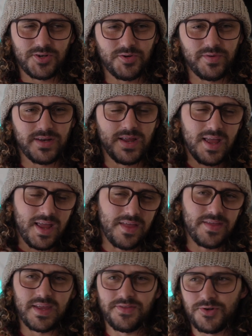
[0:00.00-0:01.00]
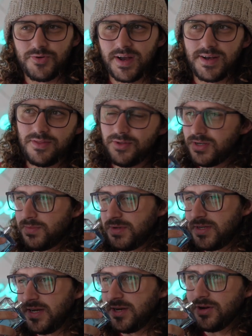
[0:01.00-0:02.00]
to it. And then in the dry down, there's some
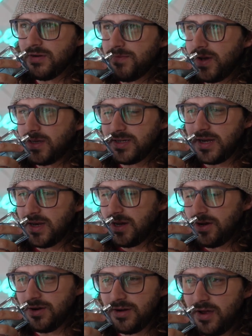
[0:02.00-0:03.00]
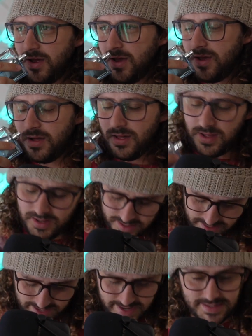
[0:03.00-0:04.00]
cedar and musk in here.
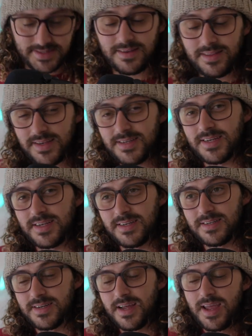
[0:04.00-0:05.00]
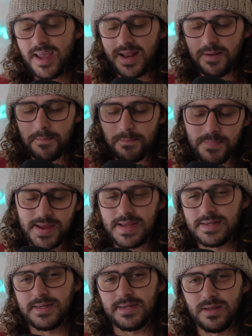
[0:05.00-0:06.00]
Guys, this is an
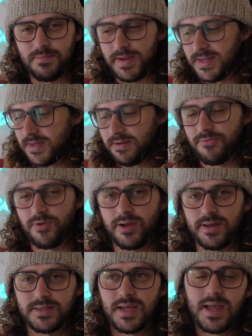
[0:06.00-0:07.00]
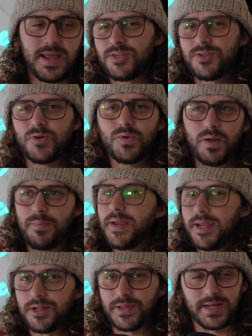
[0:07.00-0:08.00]
amazing fragrance. It's just so
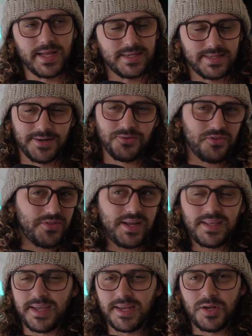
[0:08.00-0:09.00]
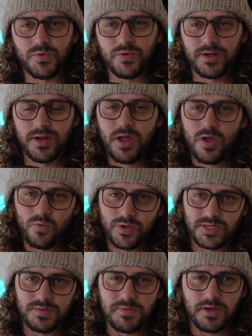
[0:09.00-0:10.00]
appealing, guys. I don't think anyone would
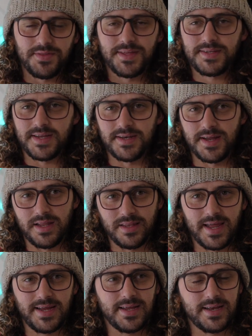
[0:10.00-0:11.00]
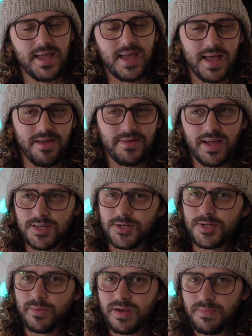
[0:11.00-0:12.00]
smell this and not like it. I've gotten
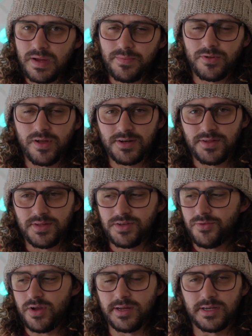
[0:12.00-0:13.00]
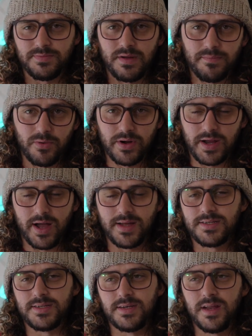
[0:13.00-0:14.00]
so many people onto this fragrance. My boy
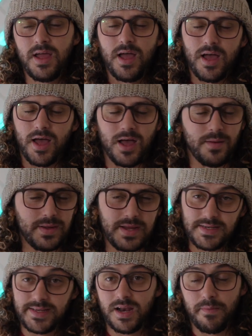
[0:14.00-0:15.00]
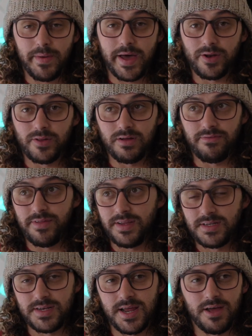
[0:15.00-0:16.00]
Austin, he's got a bottle of
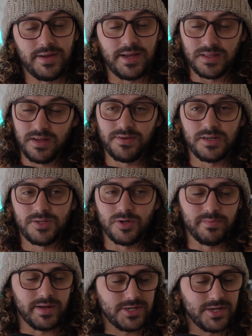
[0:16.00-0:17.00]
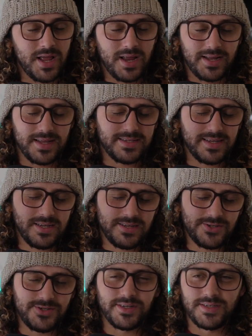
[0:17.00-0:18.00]
this now. He loved it so much. Guys, it is
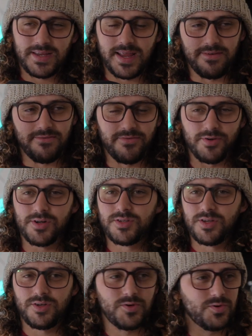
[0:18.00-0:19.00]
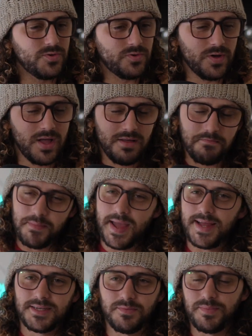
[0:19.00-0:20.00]
just a versatile,
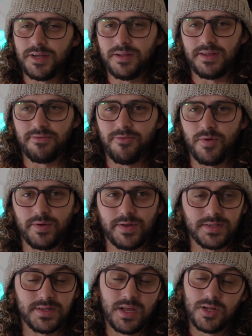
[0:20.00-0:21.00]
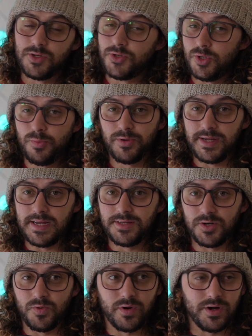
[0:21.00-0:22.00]
mass appealing fragrance. Super easy
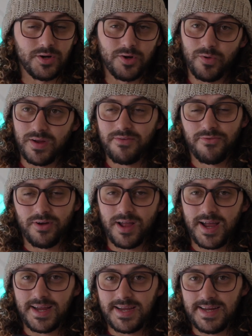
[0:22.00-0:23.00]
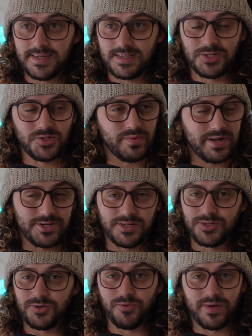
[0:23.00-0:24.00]
to wear, great for high heat
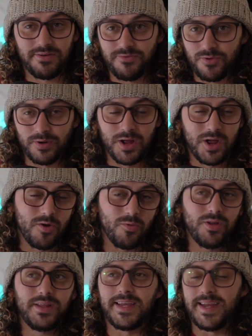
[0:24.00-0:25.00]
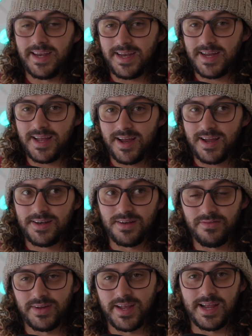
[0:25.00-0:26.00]
situations, great for really any kind
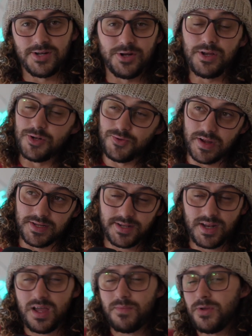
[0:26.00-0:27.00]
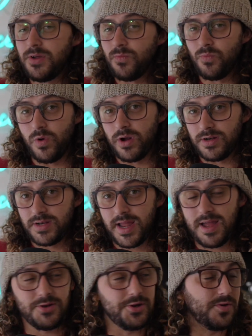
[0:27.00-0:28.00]
of occasion. You can dress it up, you can wear it
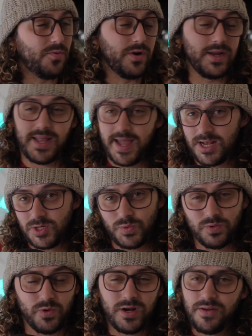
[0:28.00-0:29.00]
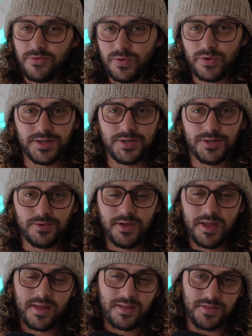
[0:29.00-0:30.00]
down, you can wear it casual, whatever you want to do.
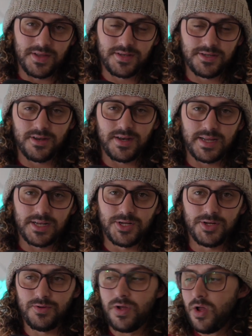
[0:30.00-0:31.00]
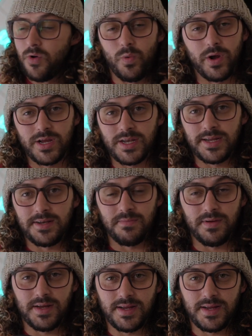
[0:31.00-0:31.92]
This is going to get you where you need to be,